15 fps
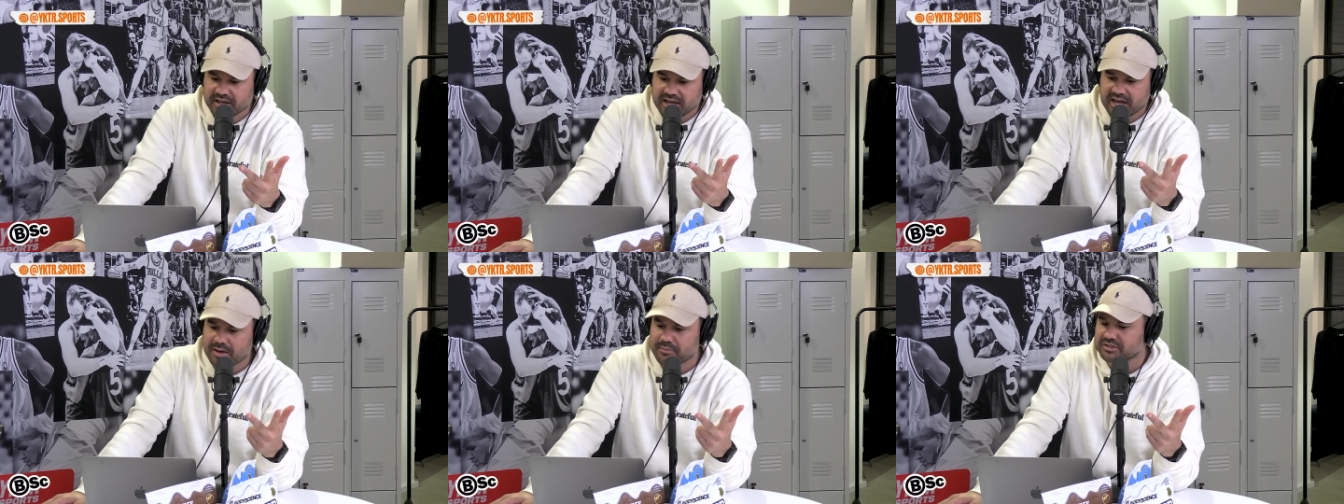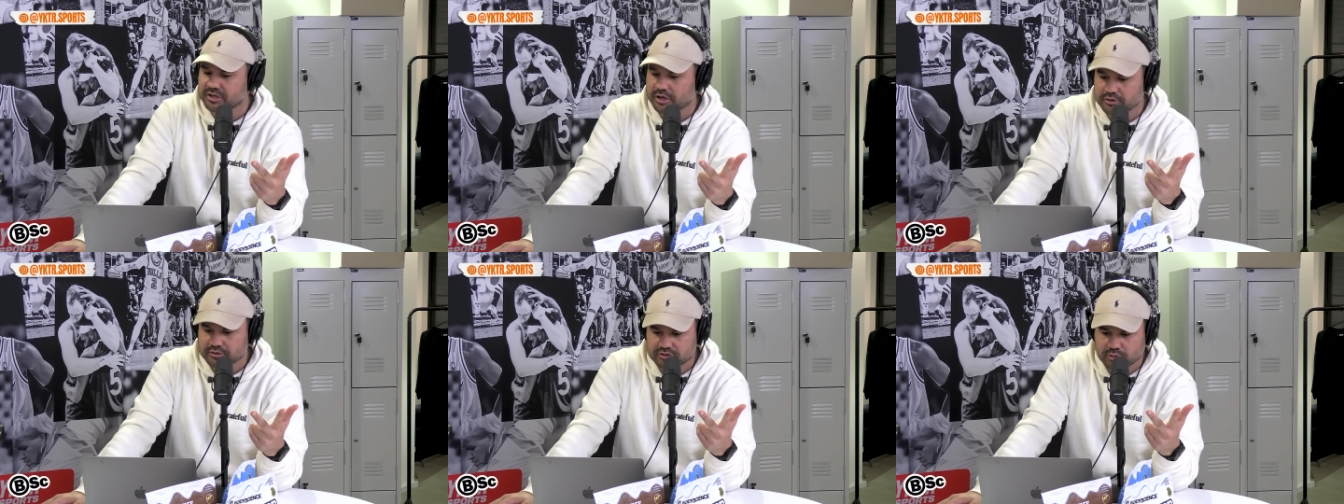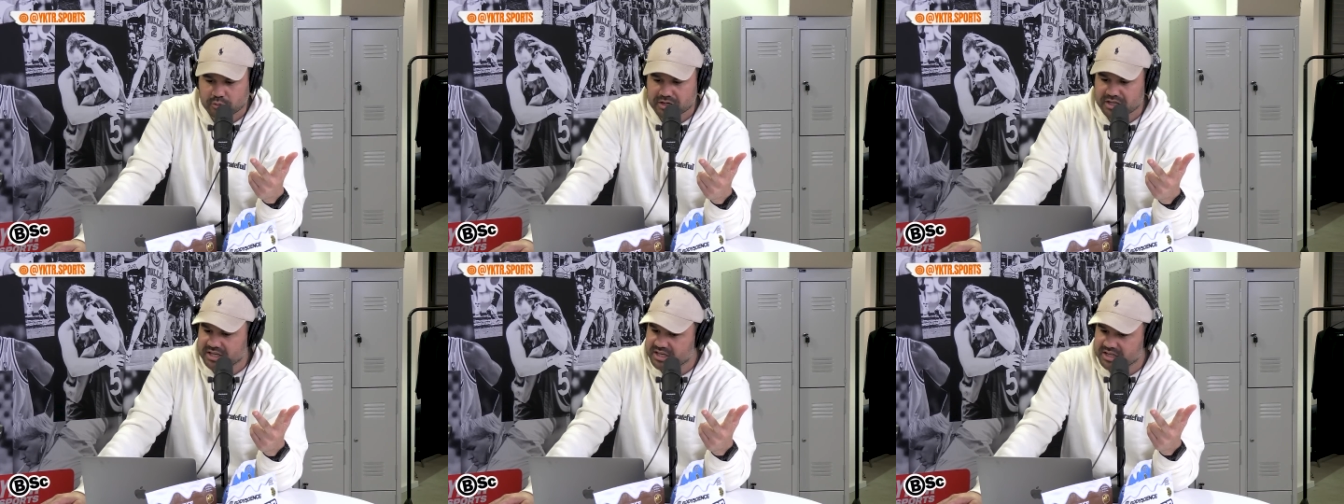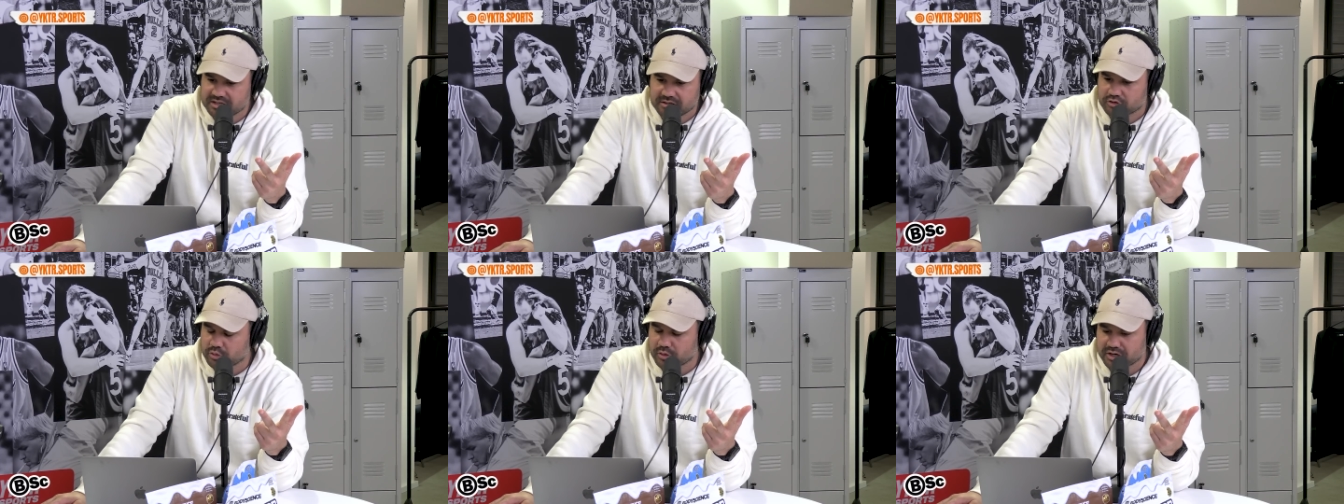Hamaso's 20,
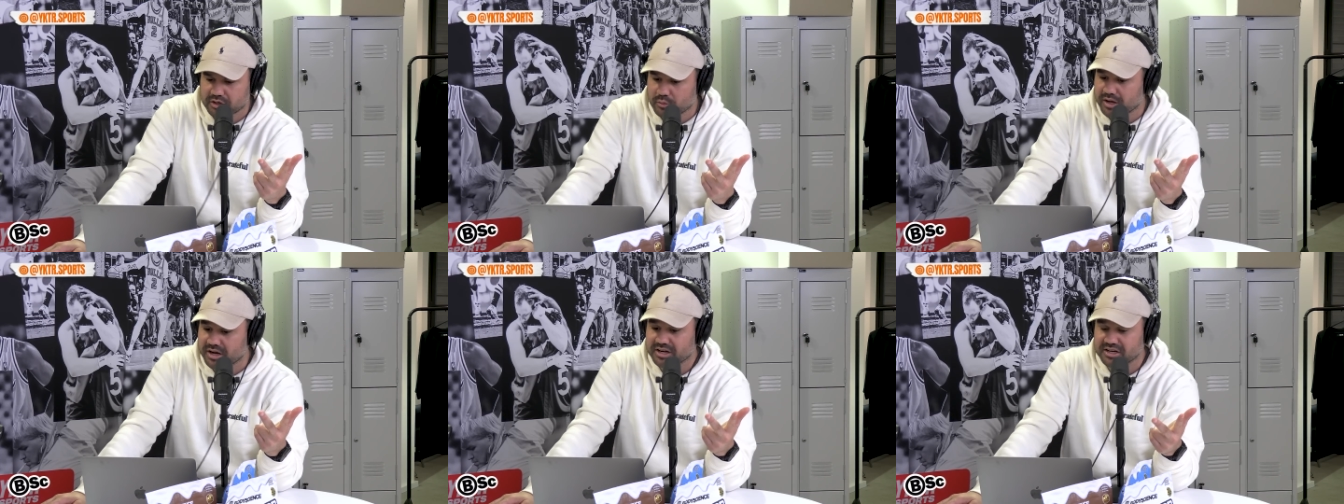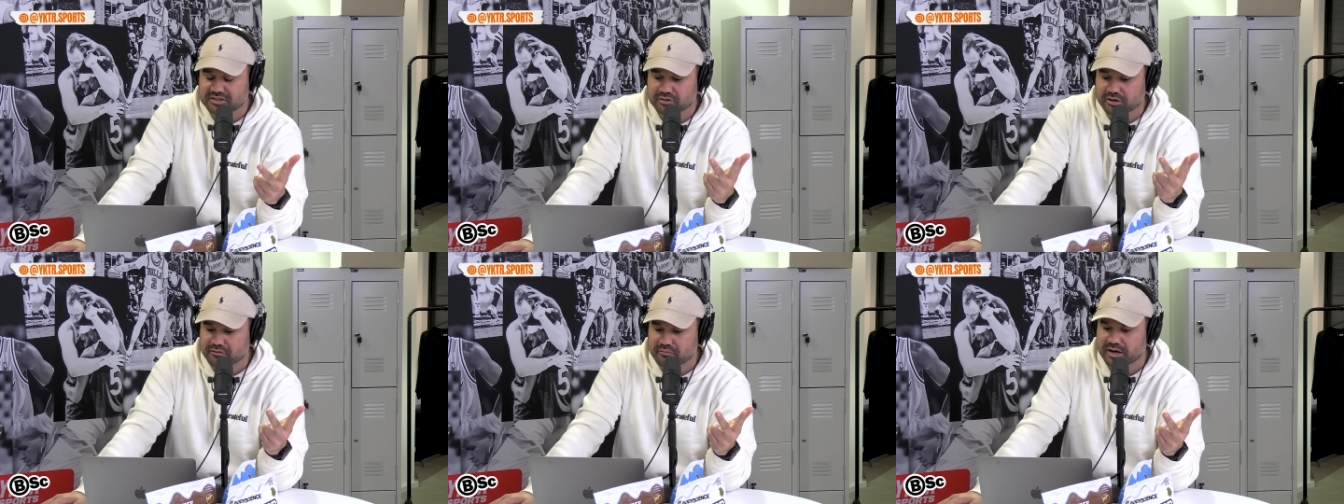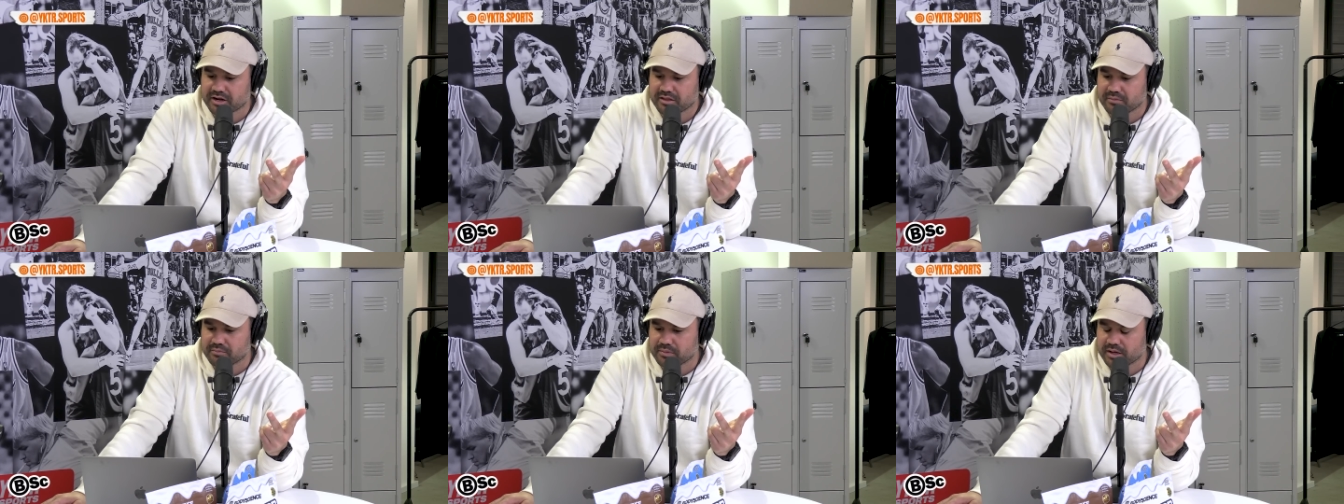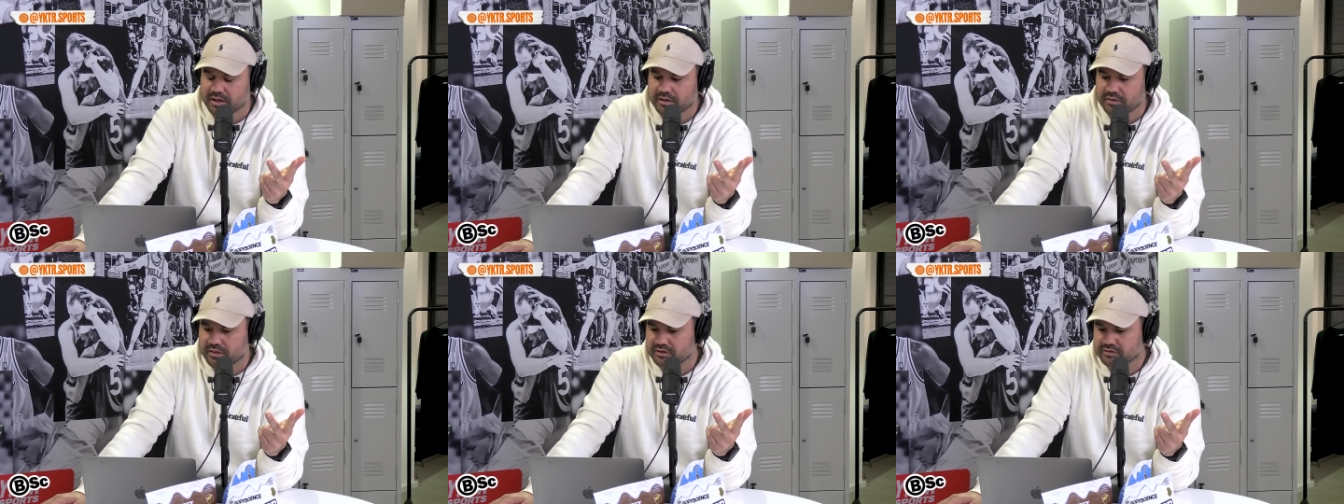21, and he's not even part
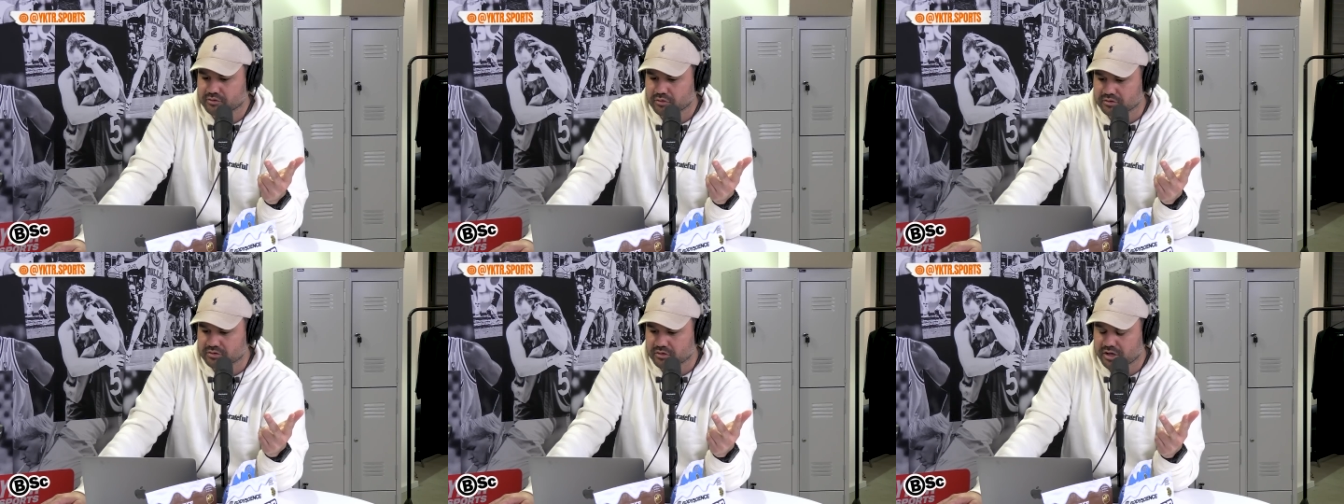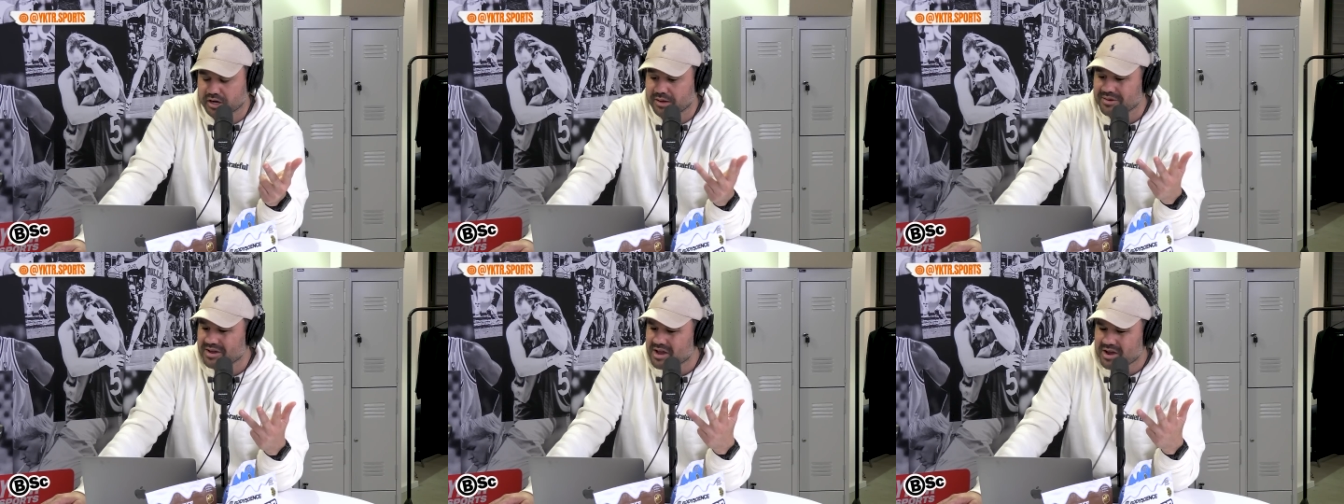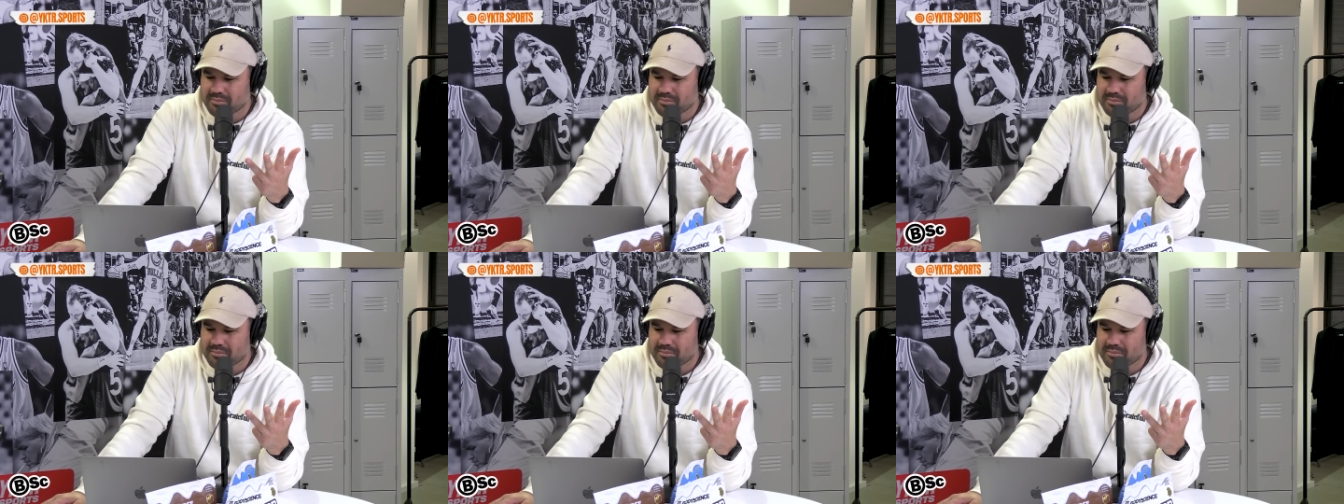of their strongest lineup.